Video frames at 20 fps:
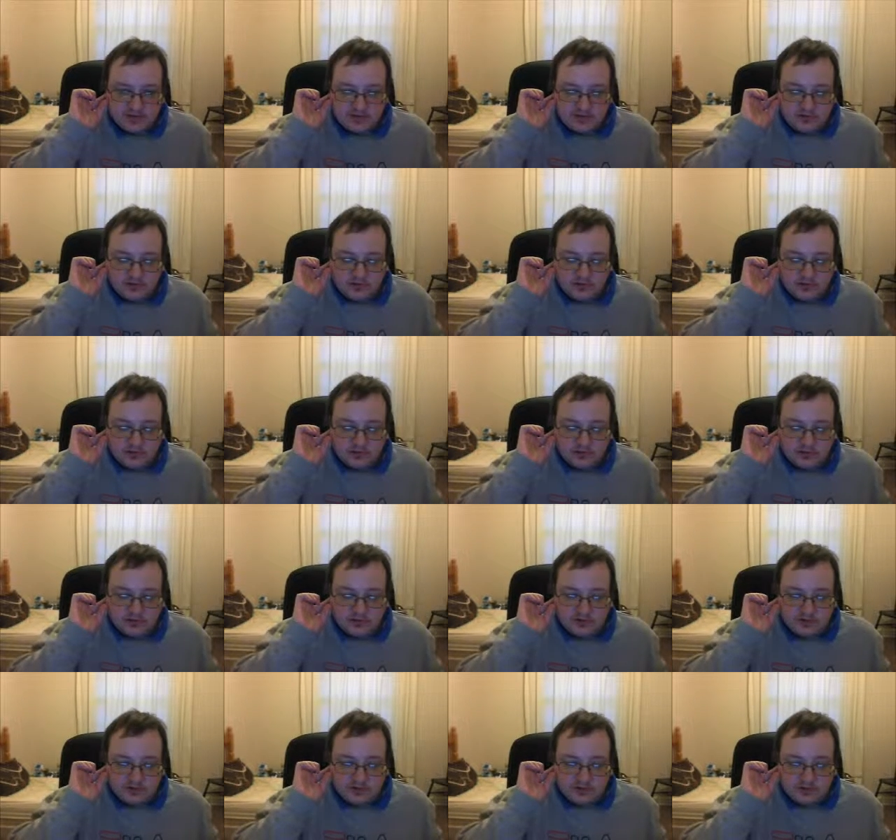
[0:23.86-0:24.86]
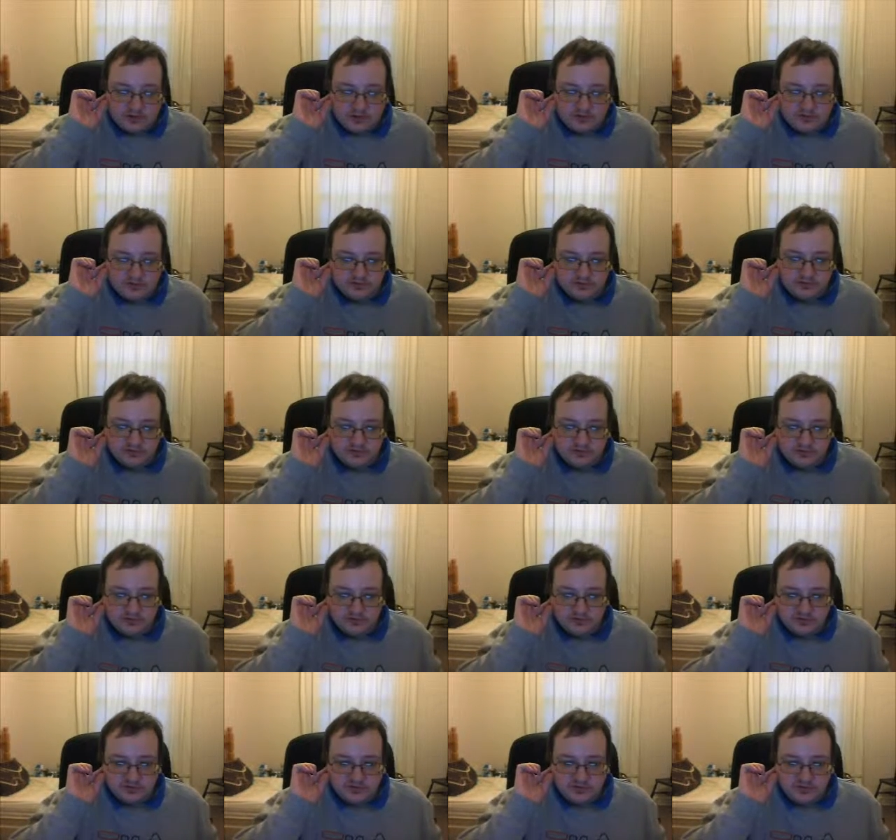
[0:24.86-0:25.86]
auto post
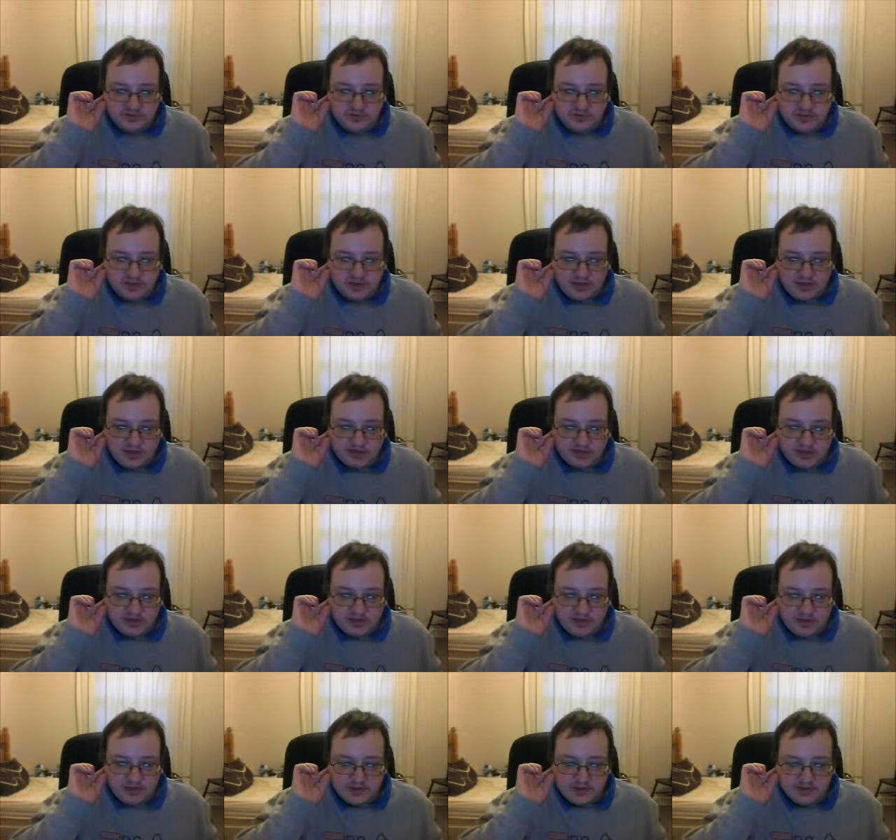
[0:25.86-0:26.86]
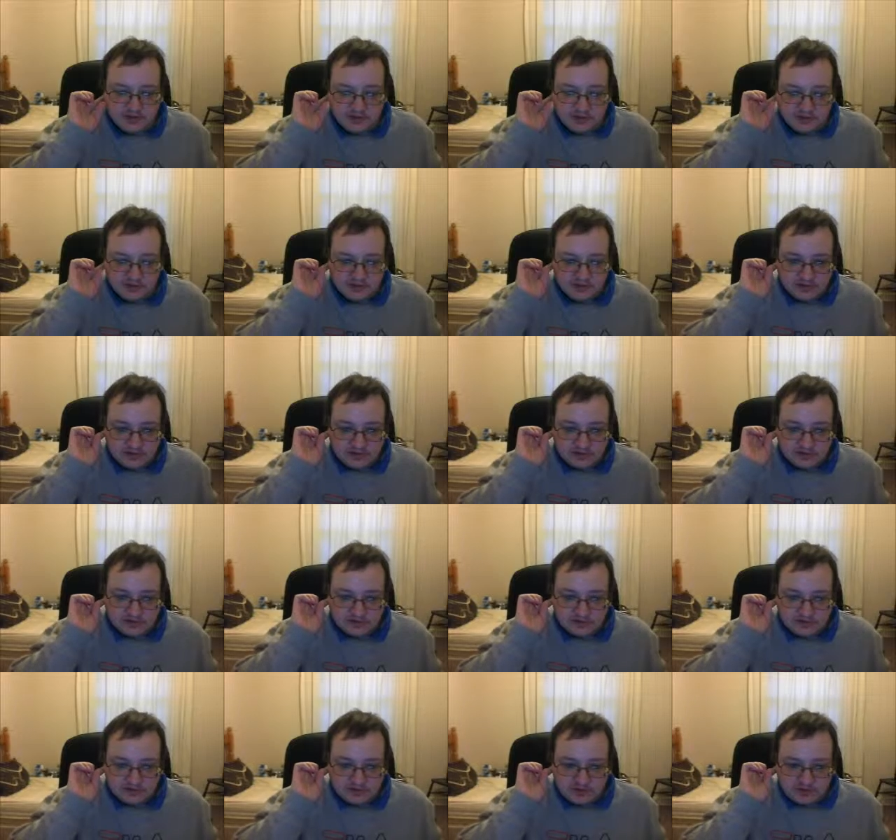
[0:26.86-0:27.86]
to Vimeo and Viddler
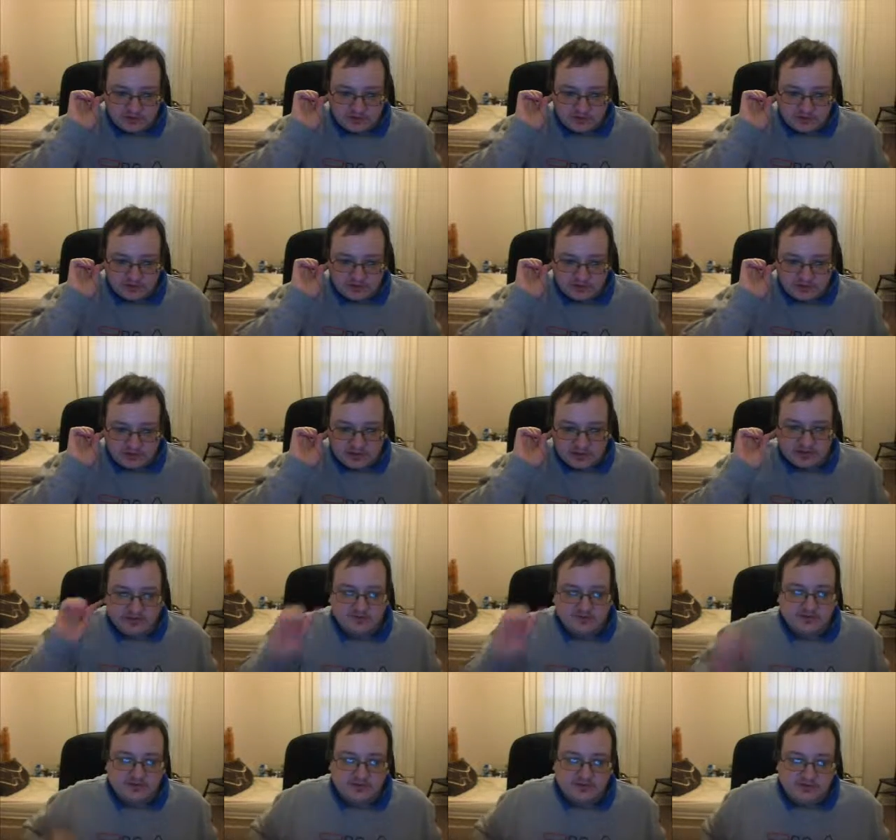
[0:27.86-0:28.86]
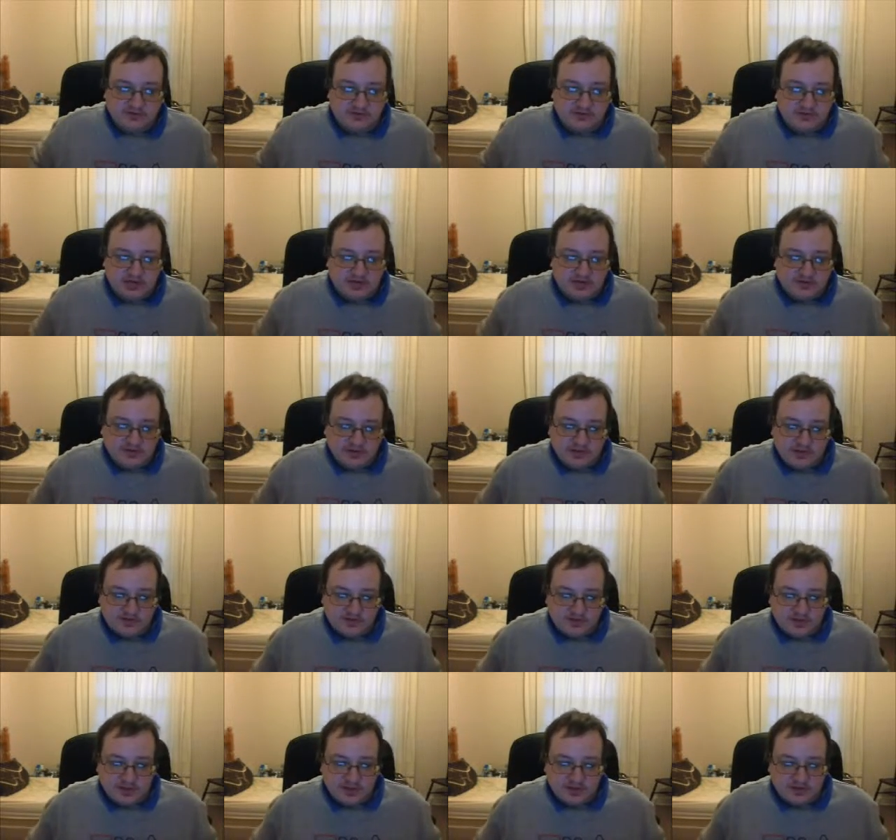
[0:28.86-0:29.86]
so I still have to manually
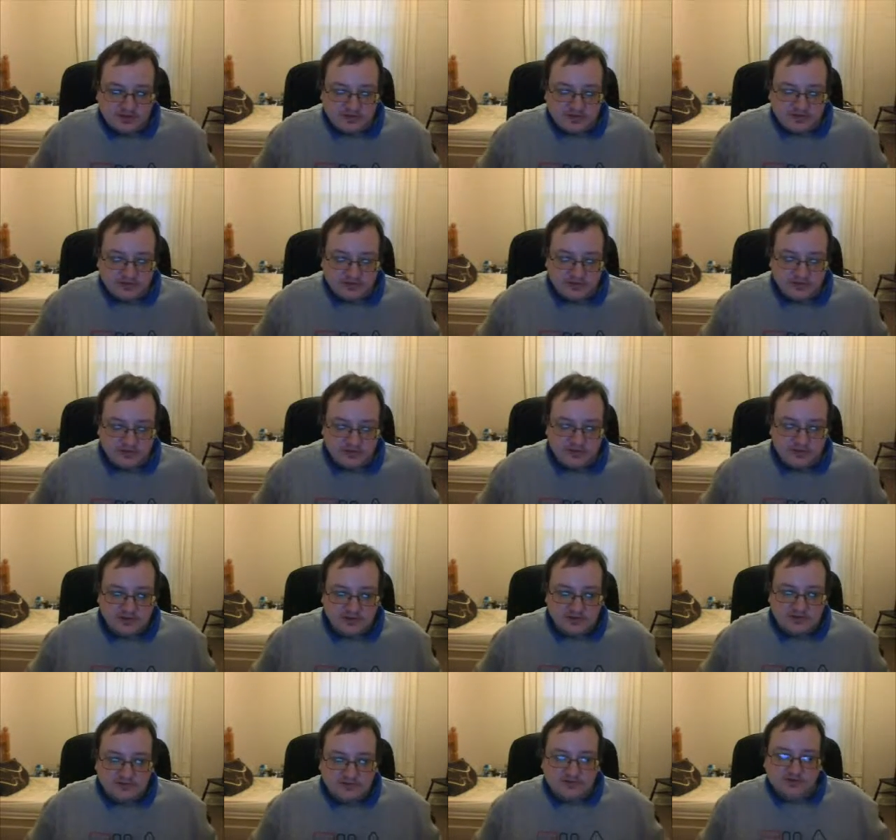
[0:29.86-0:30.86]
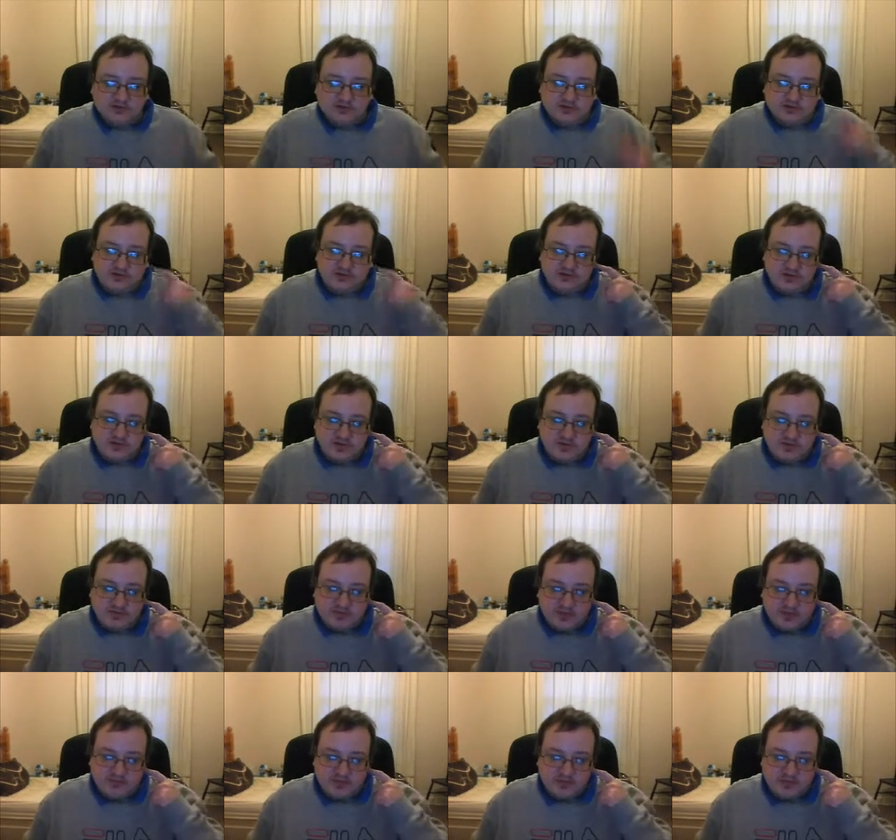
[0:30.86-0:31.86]
update those I've also set up a
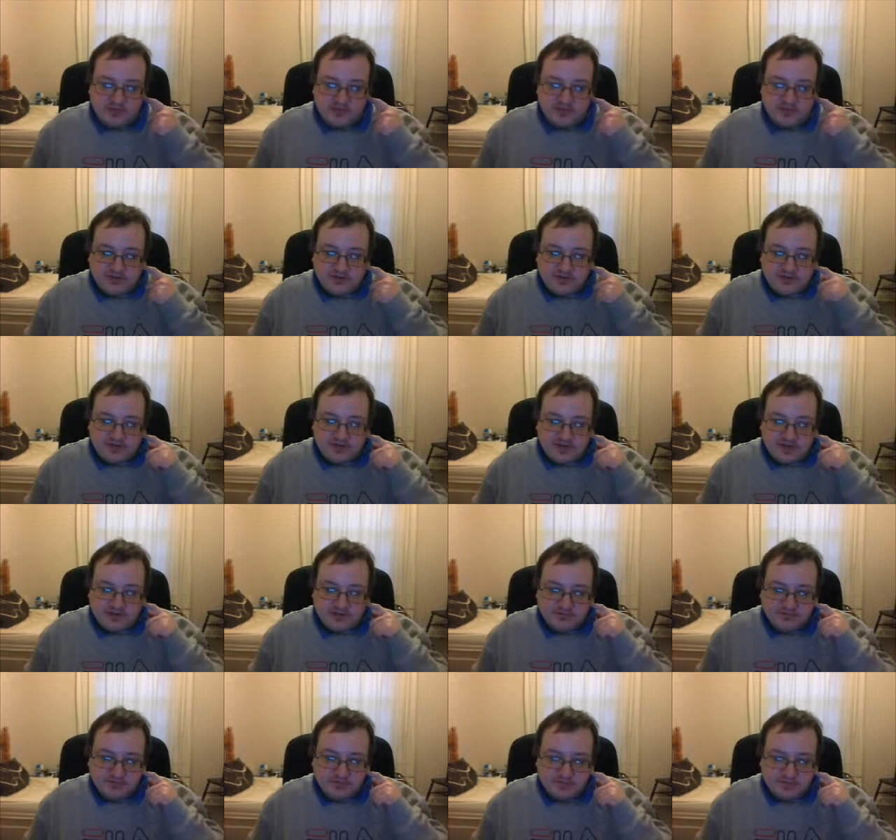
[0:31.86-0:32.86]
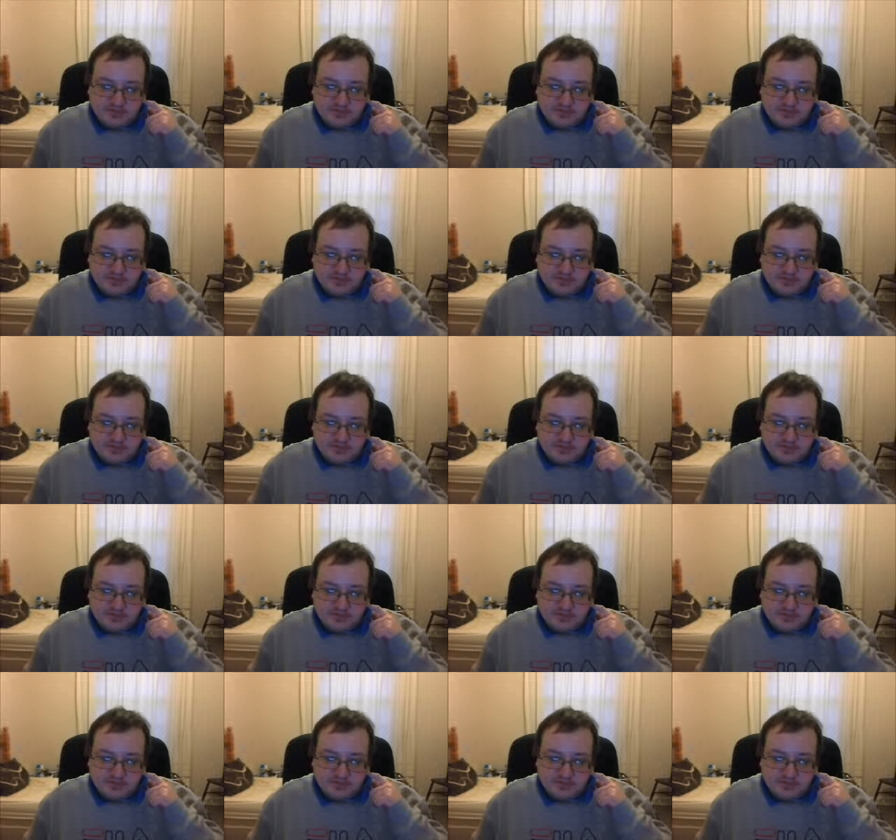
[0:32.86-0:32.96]
Blip TV account